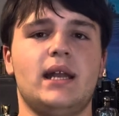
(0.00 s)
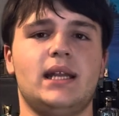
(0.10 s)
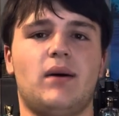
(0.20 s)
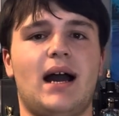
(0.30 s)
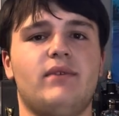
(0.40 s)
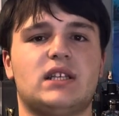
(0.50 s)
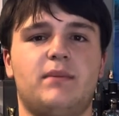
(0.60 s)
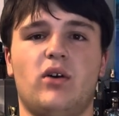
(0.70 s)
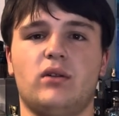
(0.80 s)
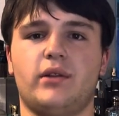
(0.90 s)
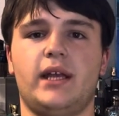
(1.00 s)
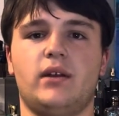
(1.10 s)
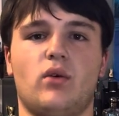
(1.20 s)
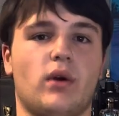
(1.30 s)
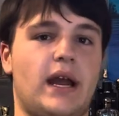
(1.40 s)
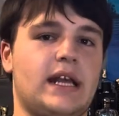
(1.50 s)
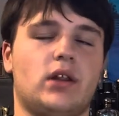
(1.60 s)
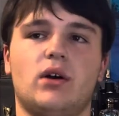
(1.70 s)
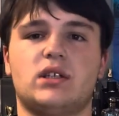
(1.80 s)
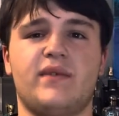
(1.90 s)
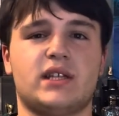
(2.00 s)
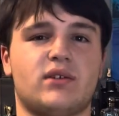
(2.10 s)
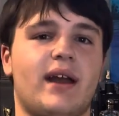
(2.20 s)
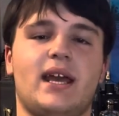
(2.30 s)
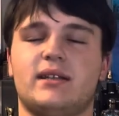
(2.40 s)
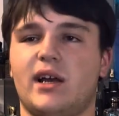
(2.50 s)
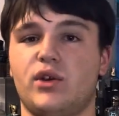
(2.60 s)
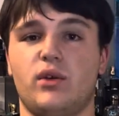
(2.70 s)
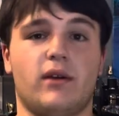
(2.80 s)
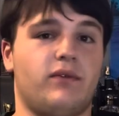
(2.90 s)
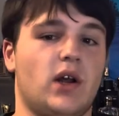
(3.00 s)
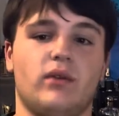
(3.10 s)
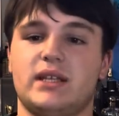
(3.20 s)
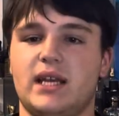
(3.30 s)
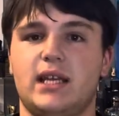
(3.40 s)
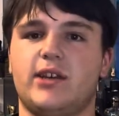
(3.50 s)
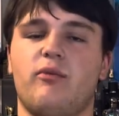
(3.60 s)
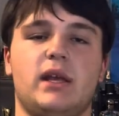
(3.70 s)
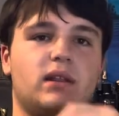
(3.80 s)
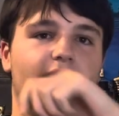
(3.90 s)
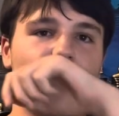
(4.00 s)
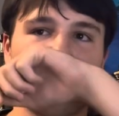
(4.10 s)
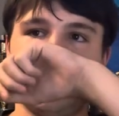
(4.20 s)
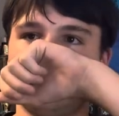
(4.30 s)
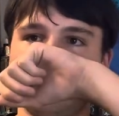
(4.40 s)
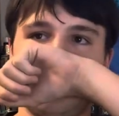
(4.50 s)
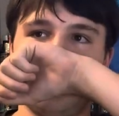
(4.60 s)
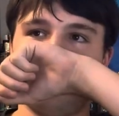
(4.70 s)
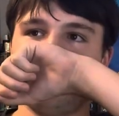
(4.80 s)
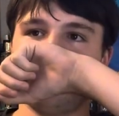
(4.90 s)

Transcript: Now, I haven't smelled Layton or any clones of it, so I can't tell you if, this is giving me Layton vibes or not.